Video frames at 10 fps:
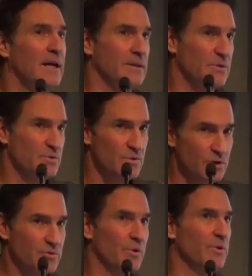I'll use
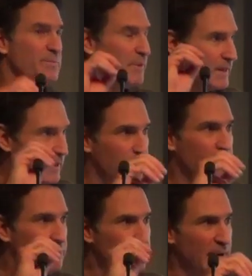neutrals, but I'll
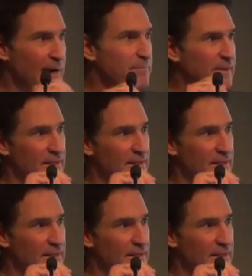pop